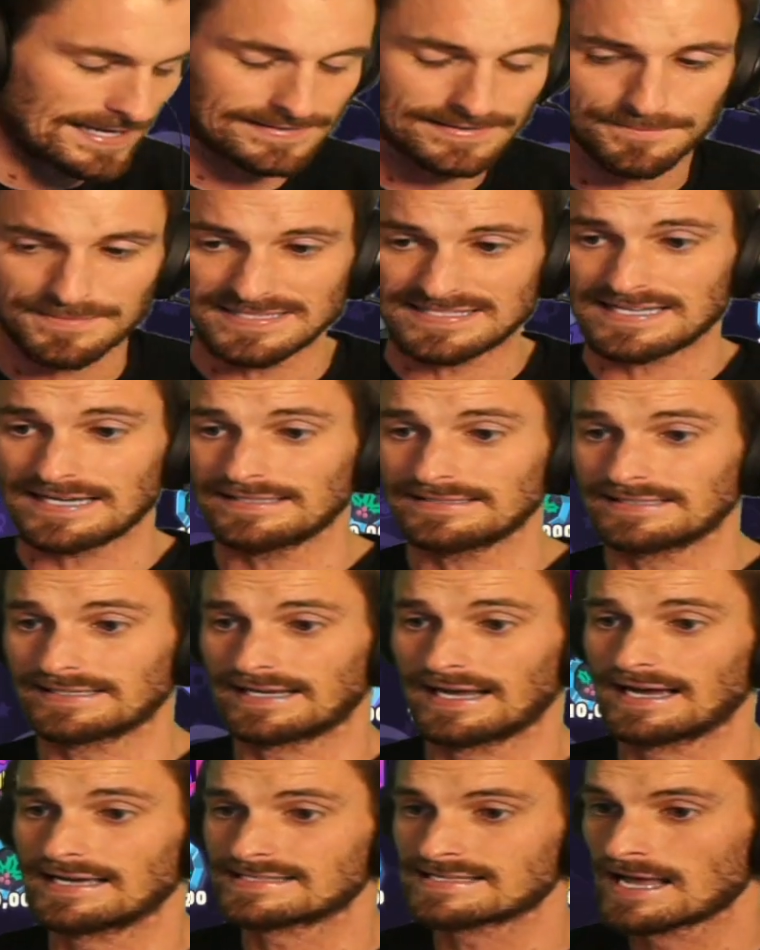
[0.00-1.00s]
and let me tell you
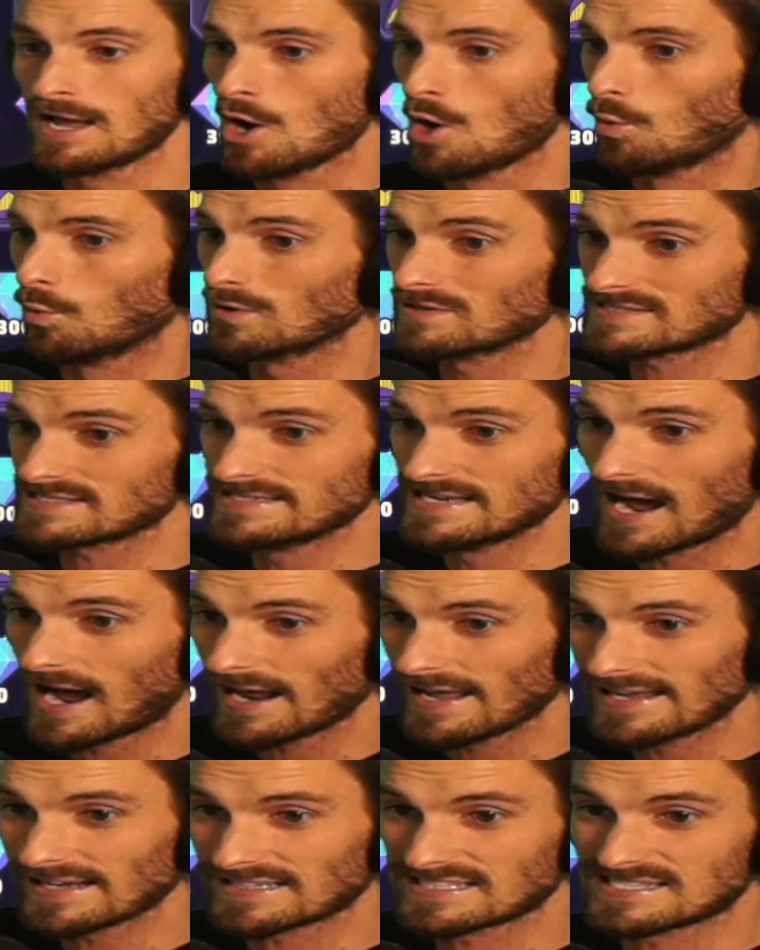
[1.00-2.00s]
guys, was
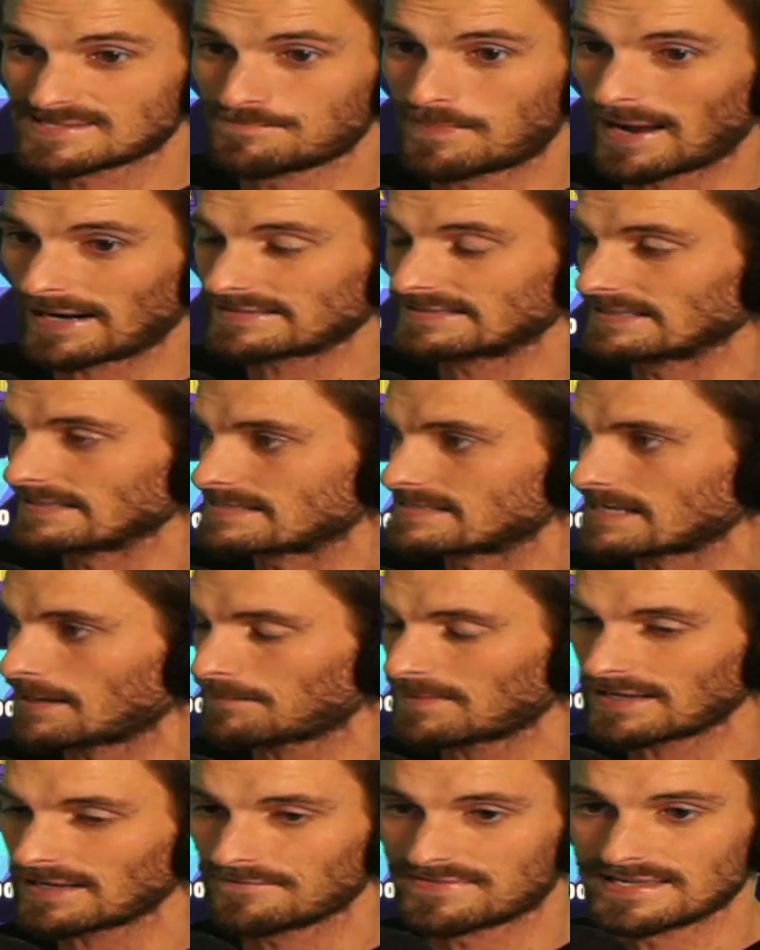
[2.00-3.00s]
not expecting
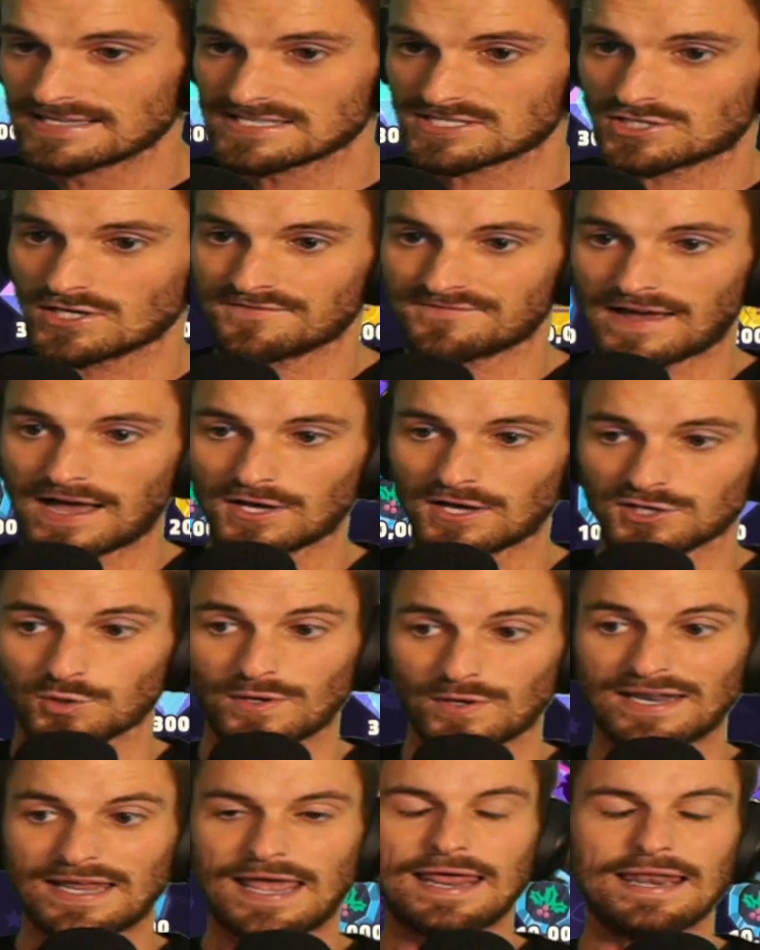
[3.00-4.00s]
something of this good of value
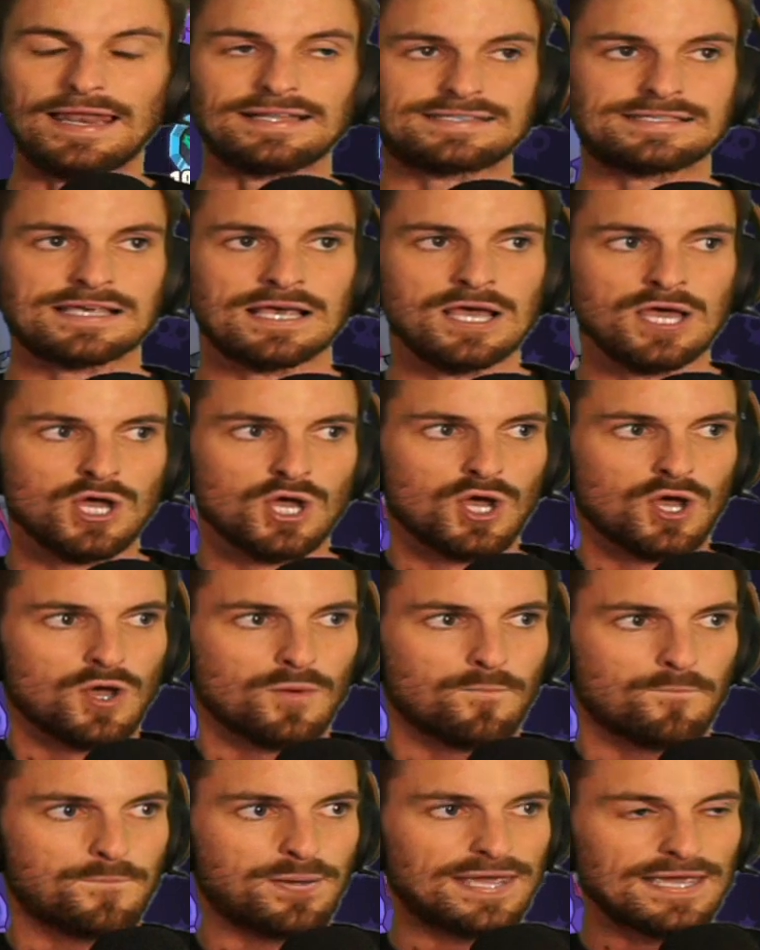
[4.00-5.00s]
in it, and it's
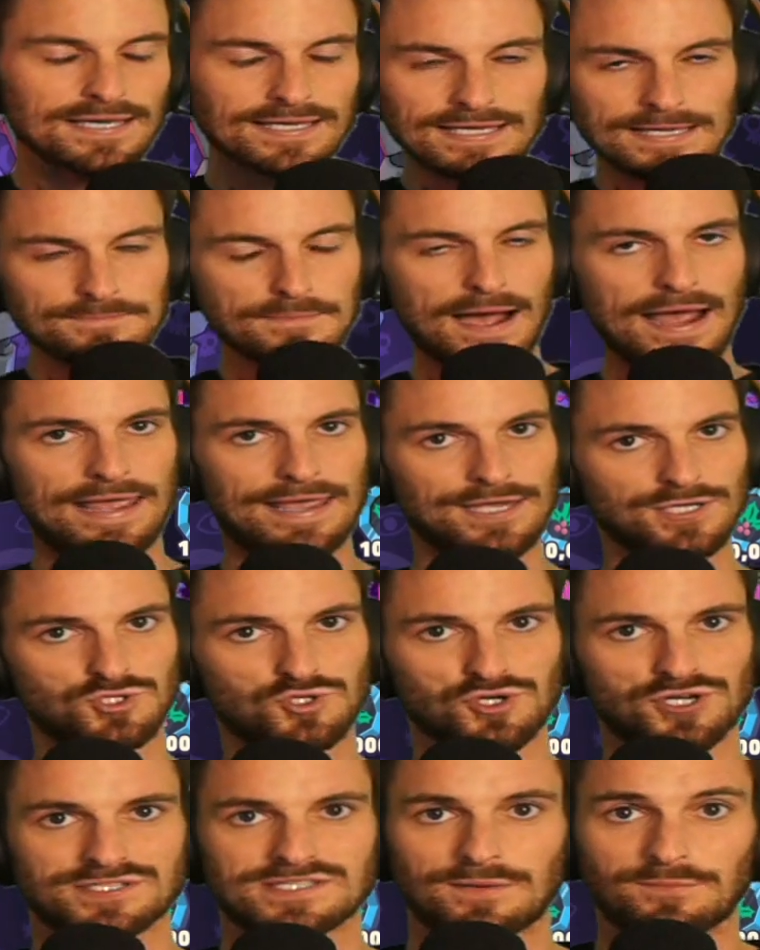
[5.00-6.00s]
piquing my
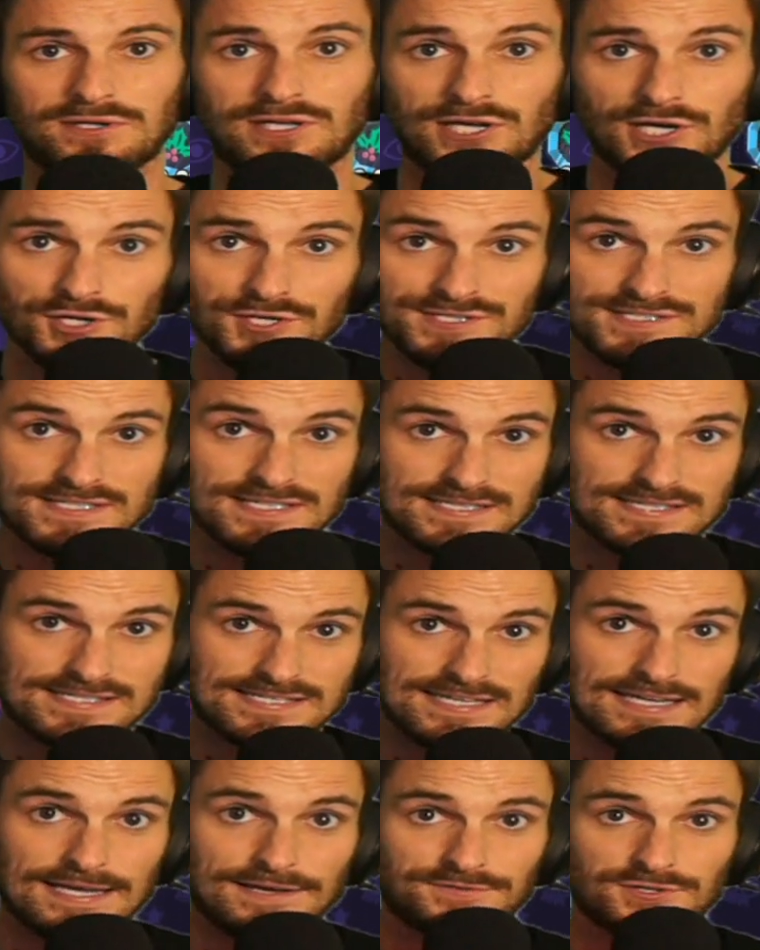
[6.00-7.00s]
interest. I'm curious to
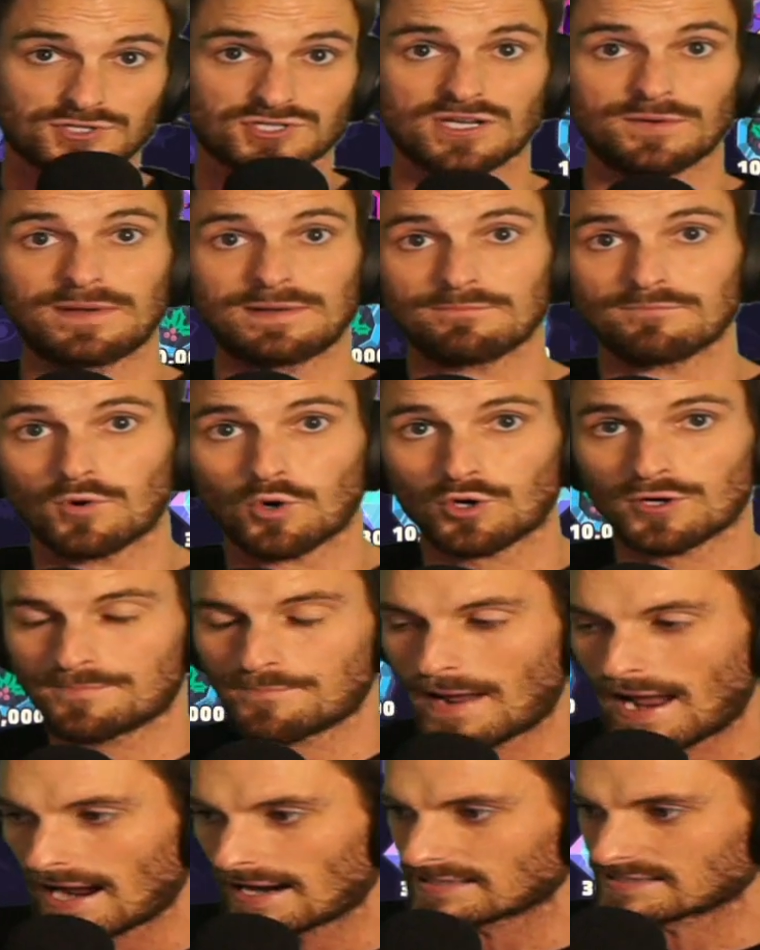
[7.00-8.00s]
see if there's going to be more
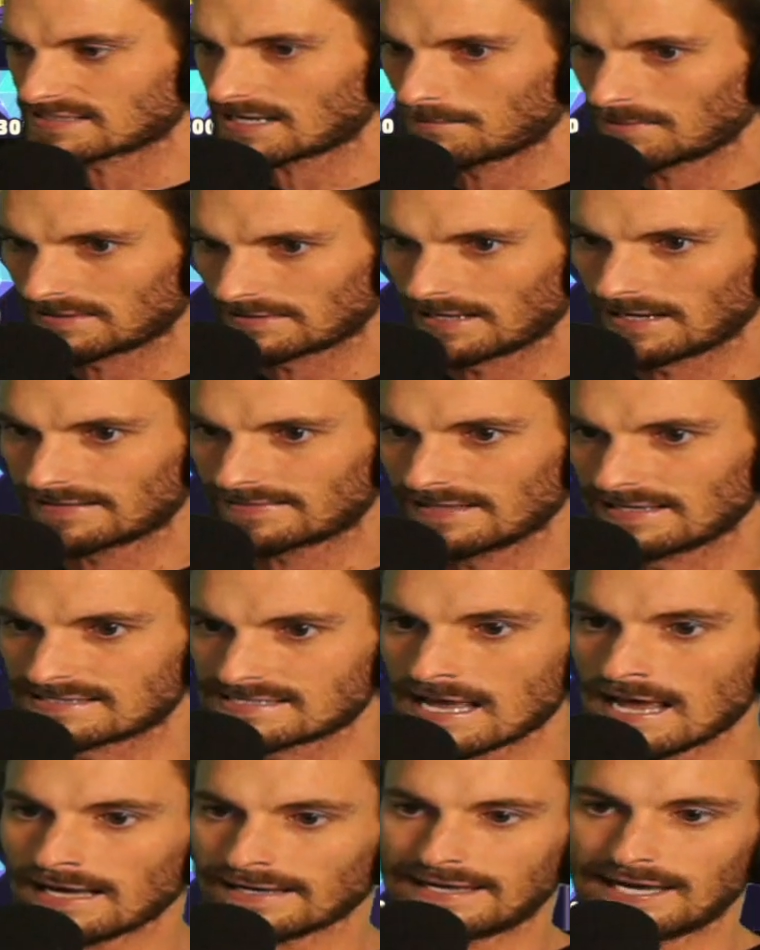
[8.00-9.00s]
packs coming like this.
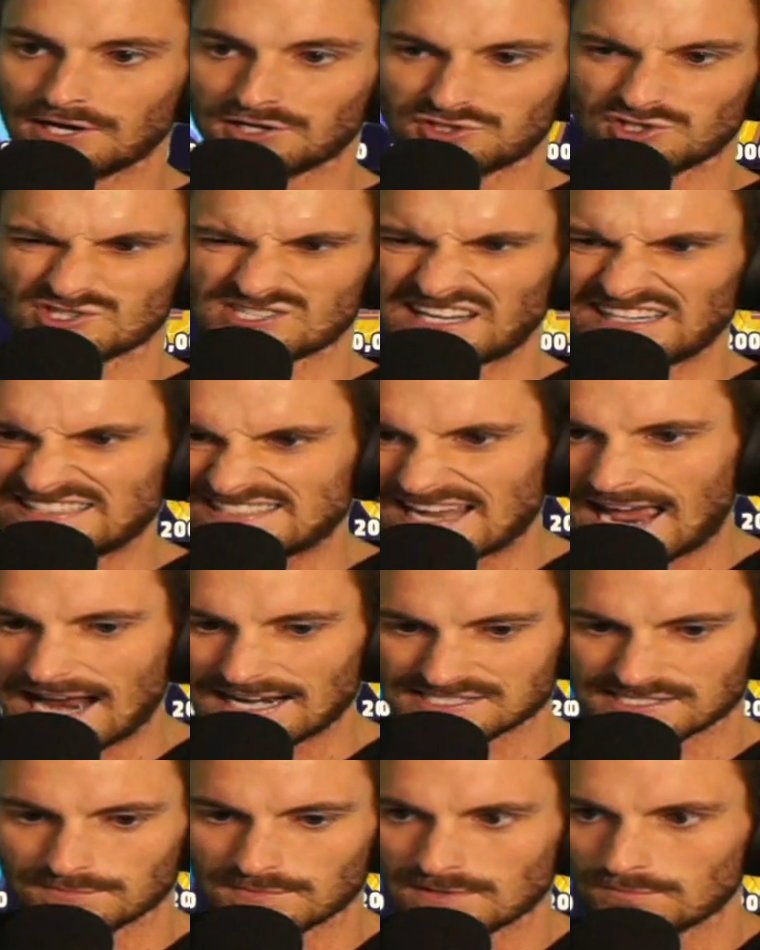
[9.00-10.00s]
Characters like
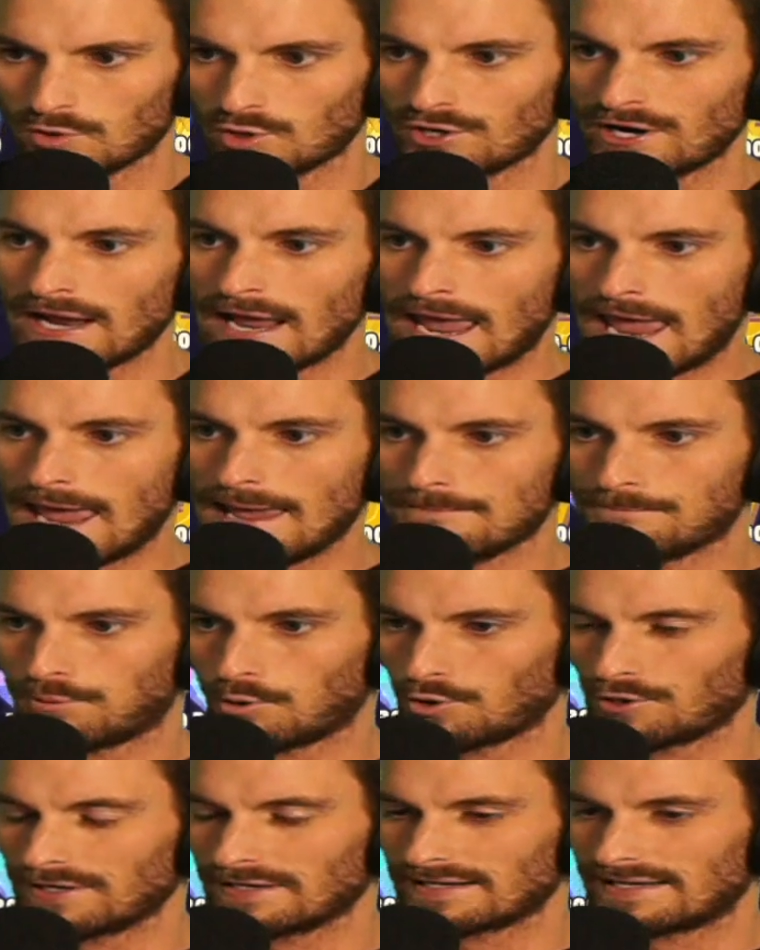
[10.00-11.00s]
Dash, some of the more
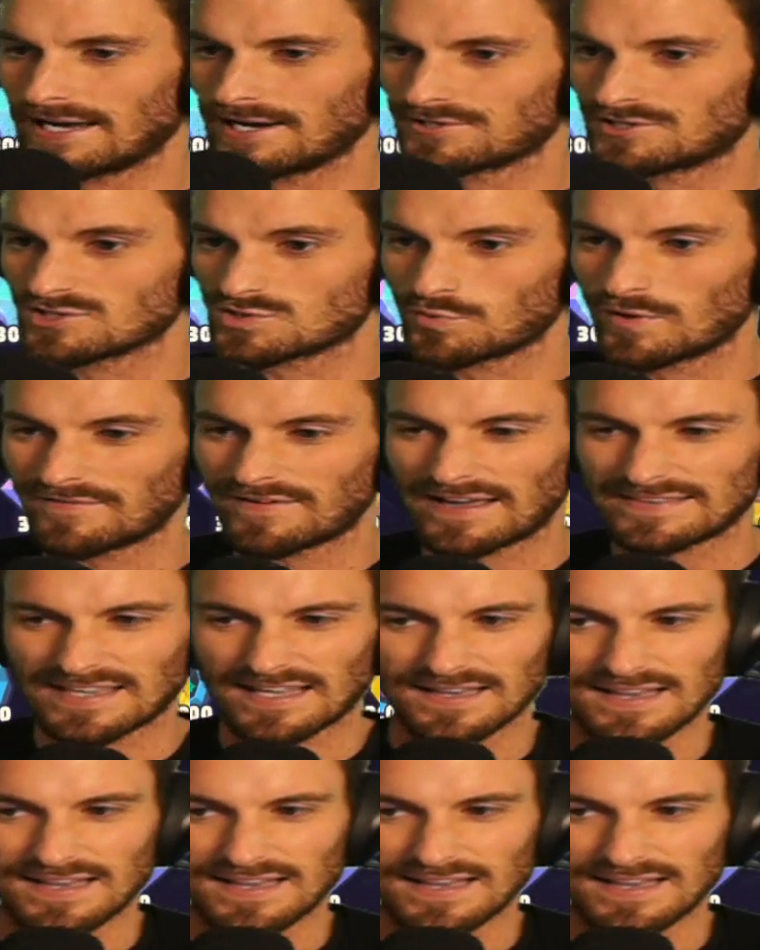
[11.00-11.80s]
important characters. We've got the